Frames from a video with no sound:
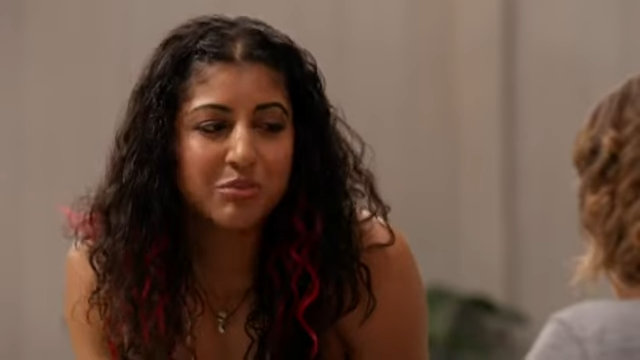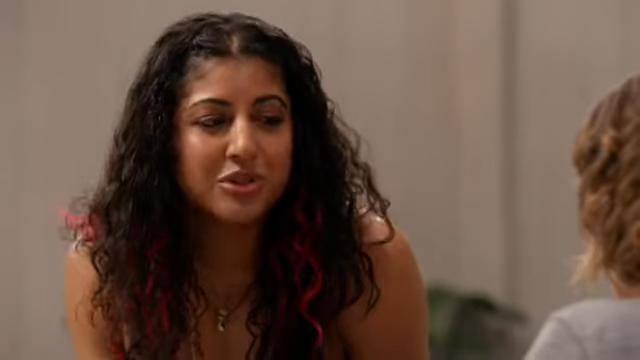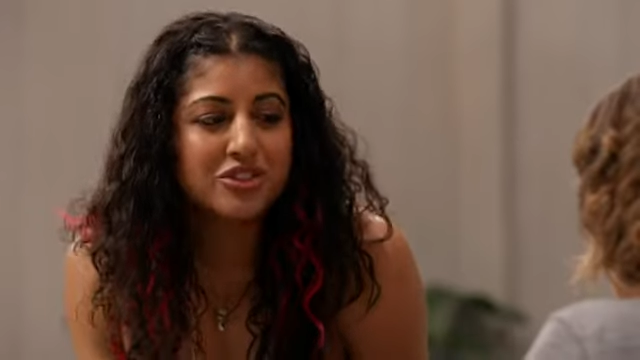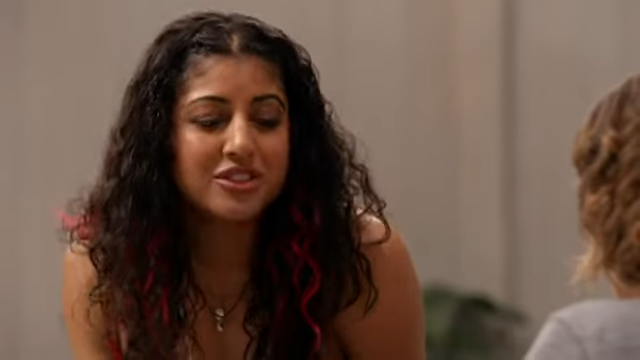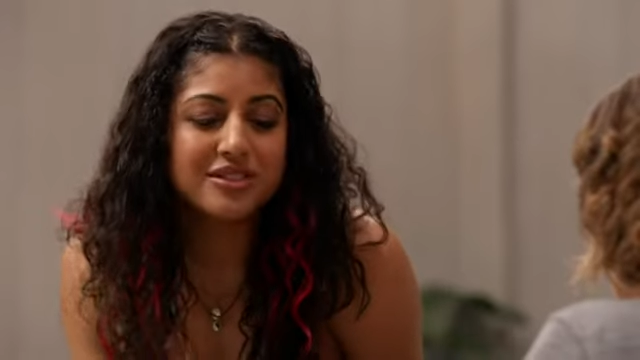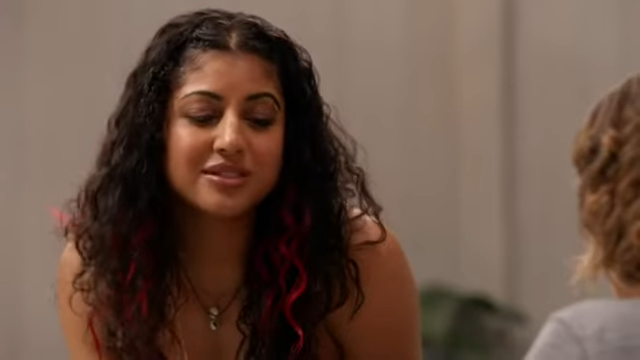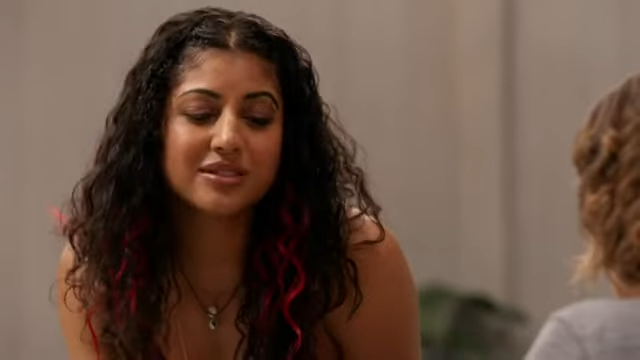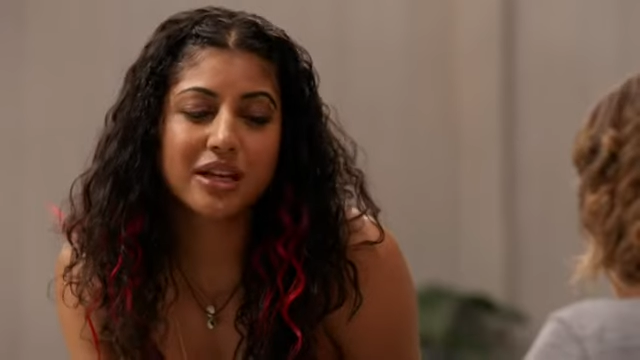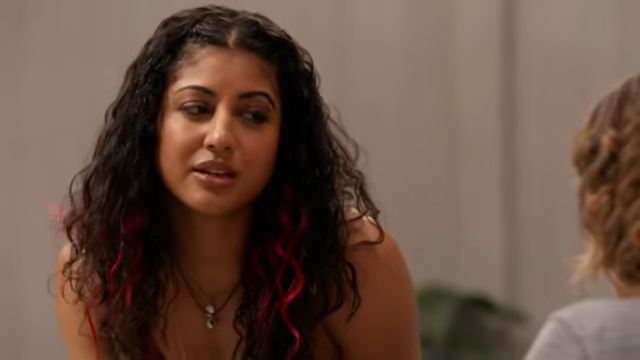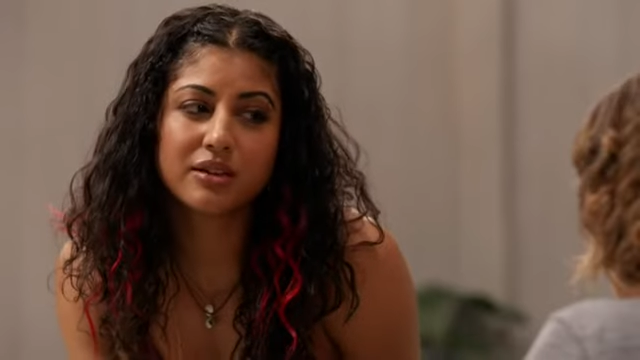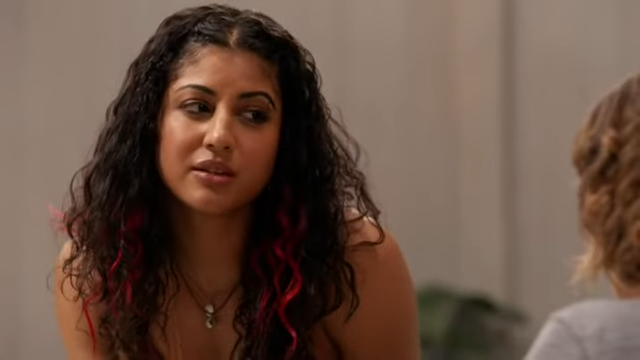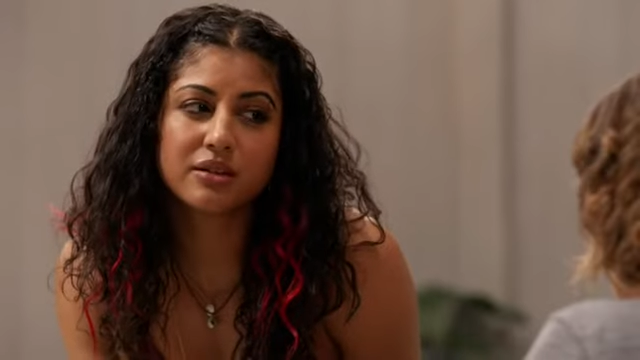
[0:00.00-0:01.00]
but just
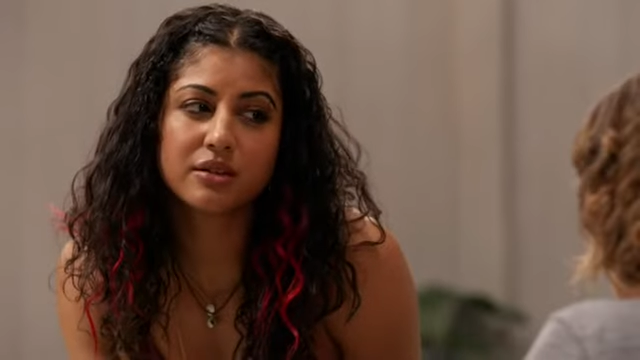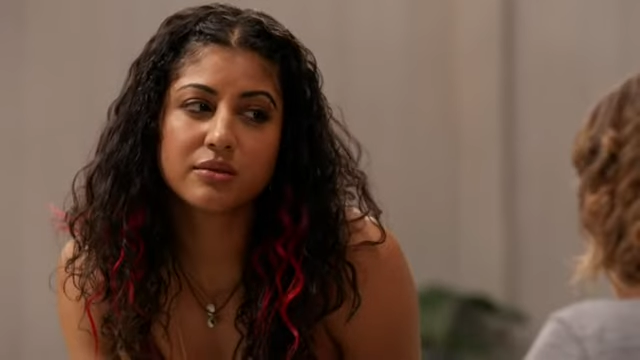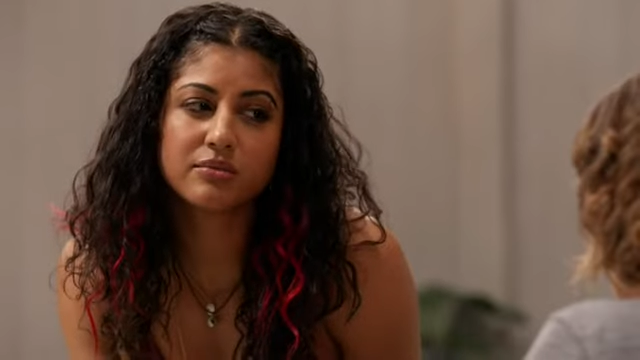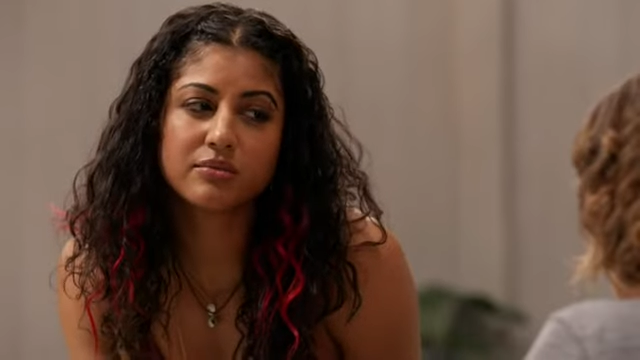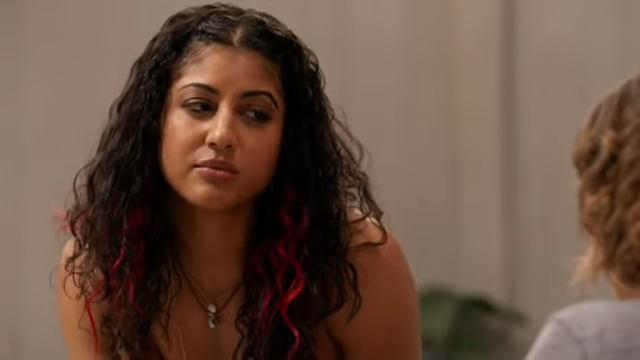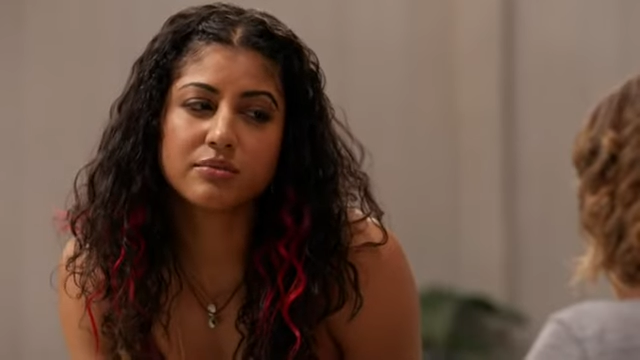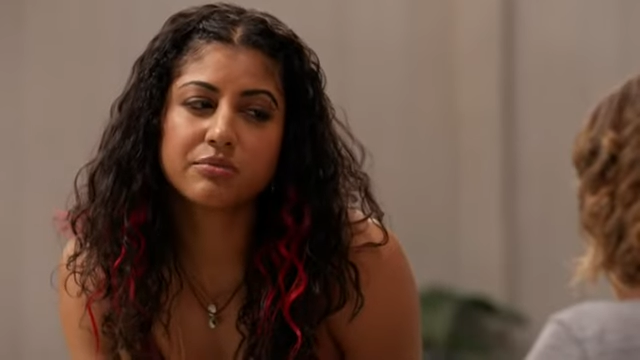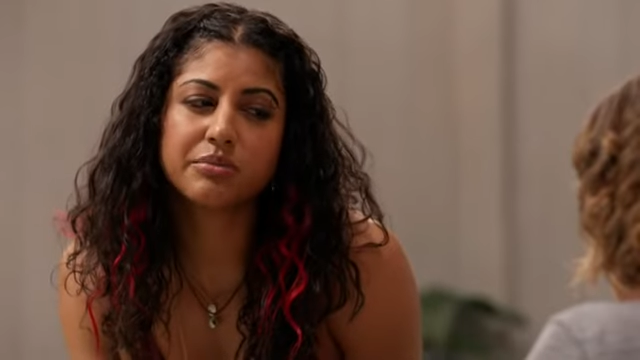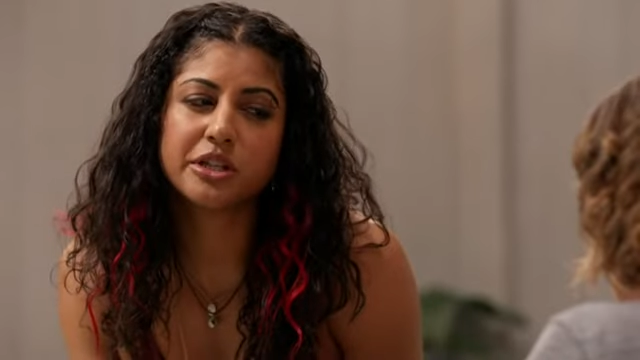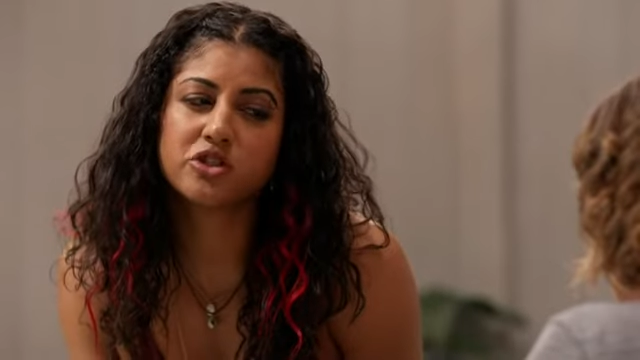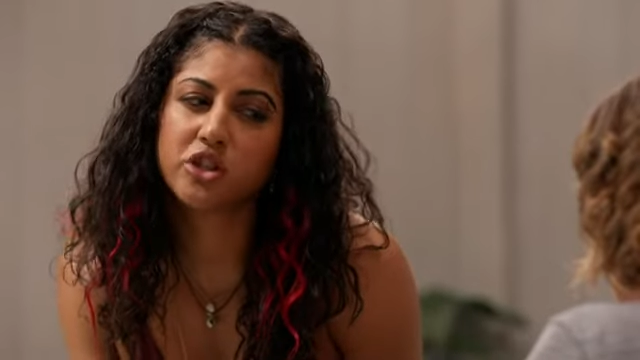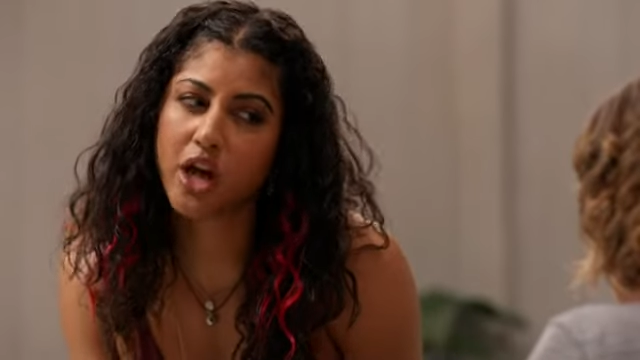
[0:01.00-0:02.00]
like
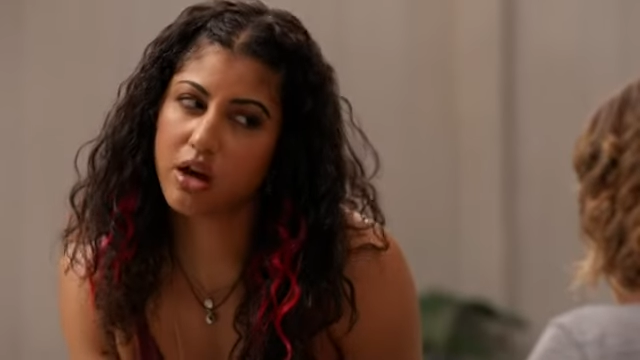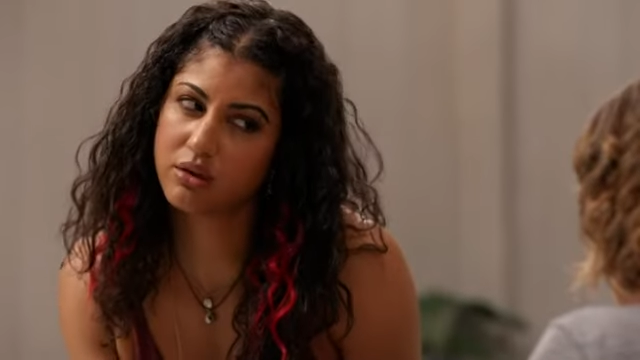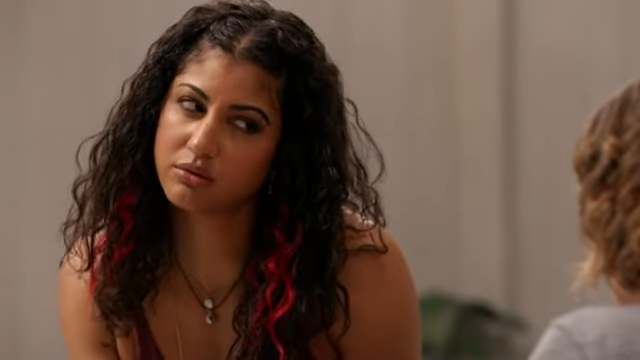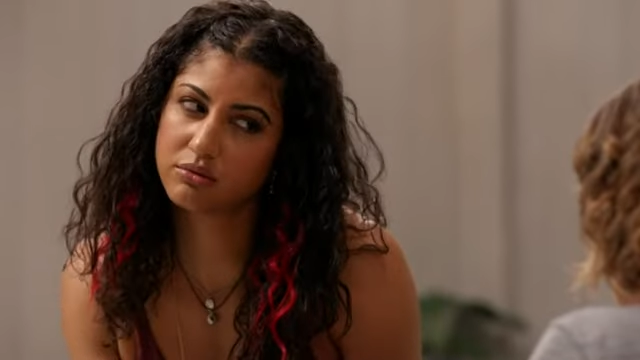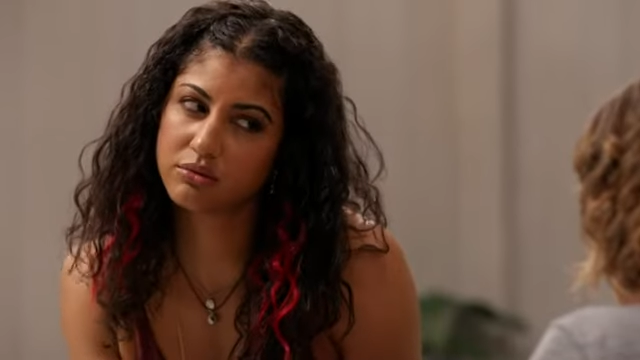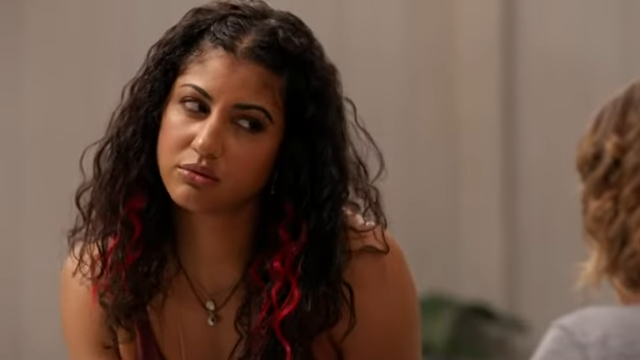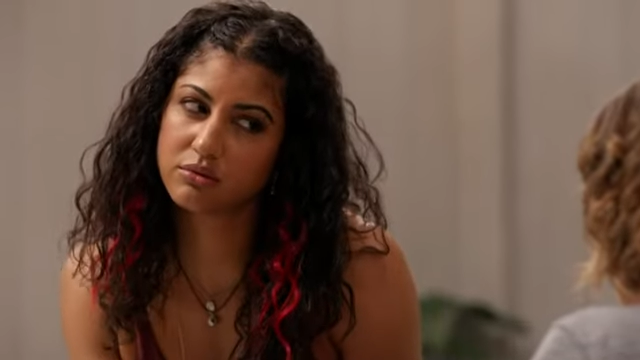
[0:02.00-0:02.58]
be chill.